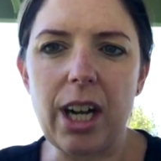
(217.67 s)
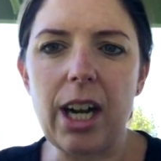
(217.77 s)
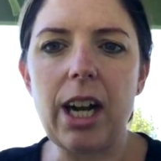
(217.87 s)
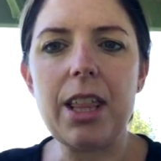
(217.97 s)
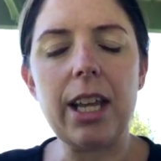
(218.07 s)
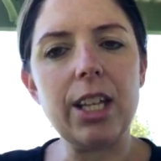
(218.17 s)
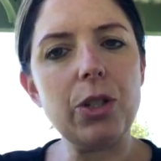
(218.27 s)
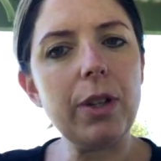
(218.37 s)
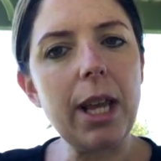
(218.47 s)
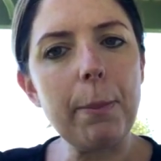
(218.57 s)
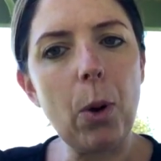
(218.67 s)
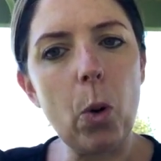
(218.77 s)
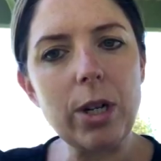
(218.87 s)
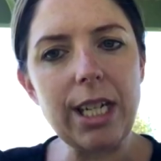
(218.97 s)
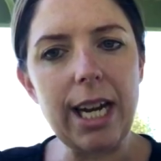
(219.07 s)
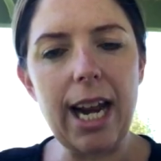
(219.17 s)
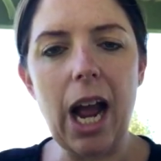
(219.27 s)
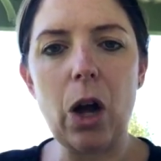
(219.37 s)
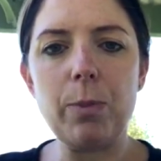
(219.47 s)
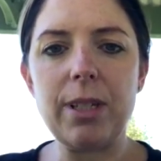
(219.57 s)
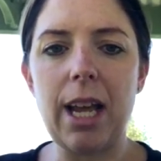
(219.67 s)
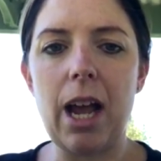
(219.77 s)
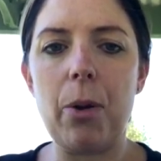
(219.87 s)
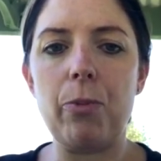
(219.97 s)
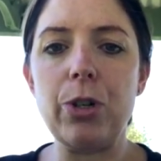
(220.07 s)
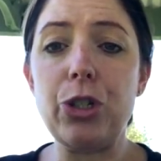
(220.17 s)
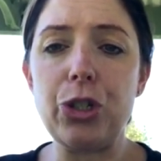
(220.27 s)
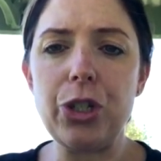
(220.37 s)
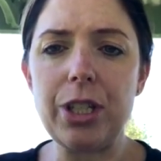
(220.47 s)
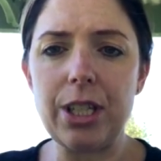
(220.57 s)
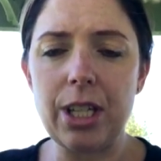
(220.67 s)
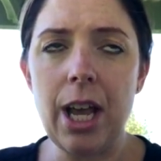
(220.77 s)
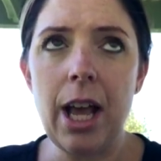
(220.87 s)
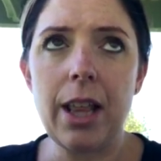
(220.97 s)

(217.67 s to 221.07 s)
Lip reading: I think it's really important. It helps reduce